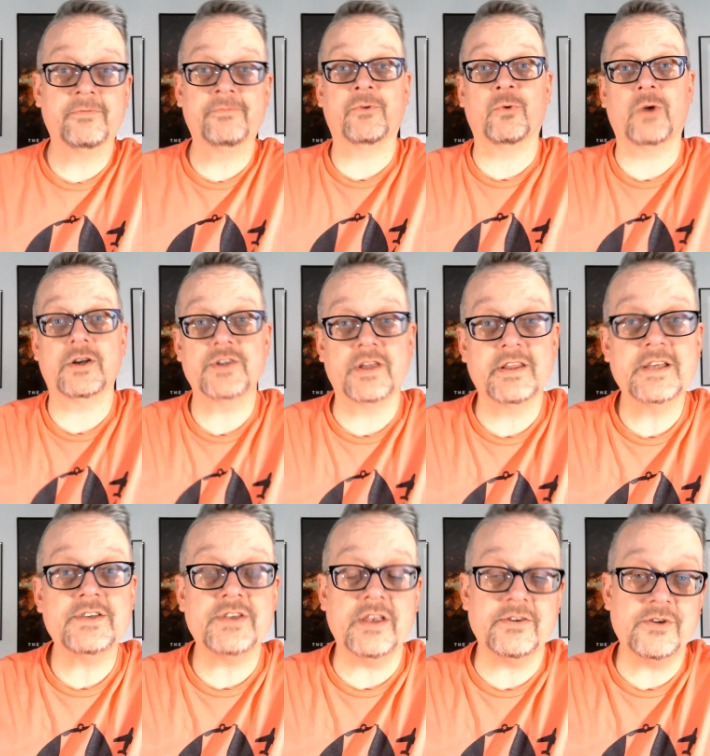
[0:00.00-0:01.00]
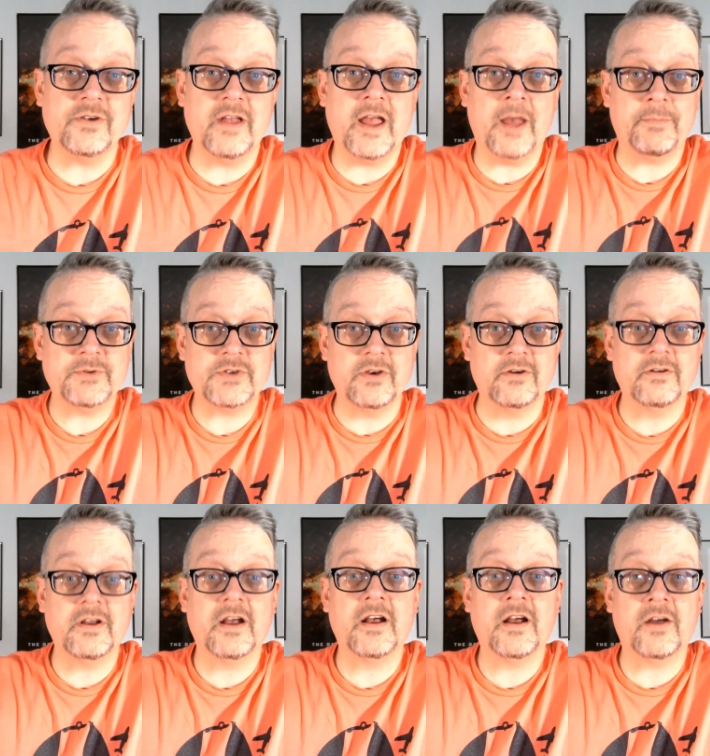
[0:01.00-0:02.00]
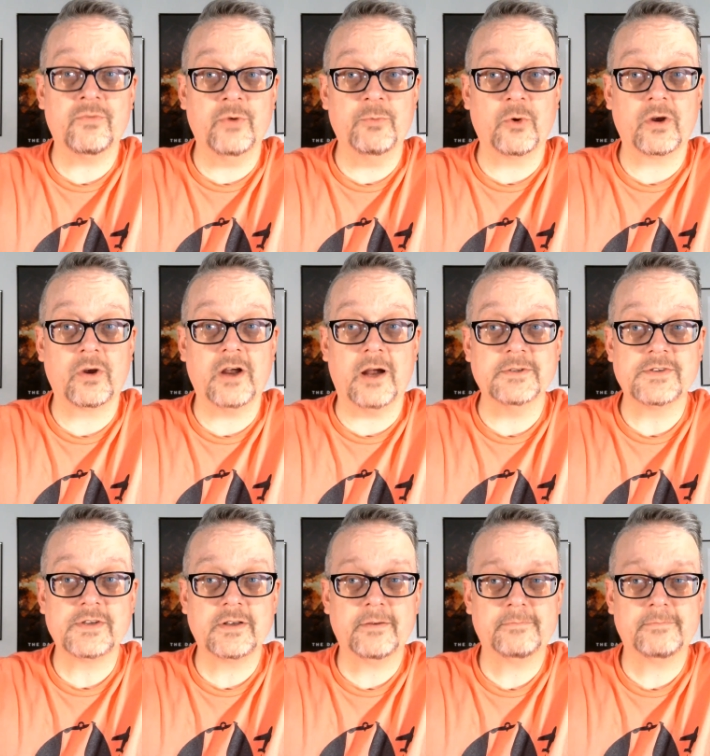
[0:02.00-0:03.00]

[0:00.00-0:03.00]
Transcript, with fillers: for watching this episode of Read More Comics.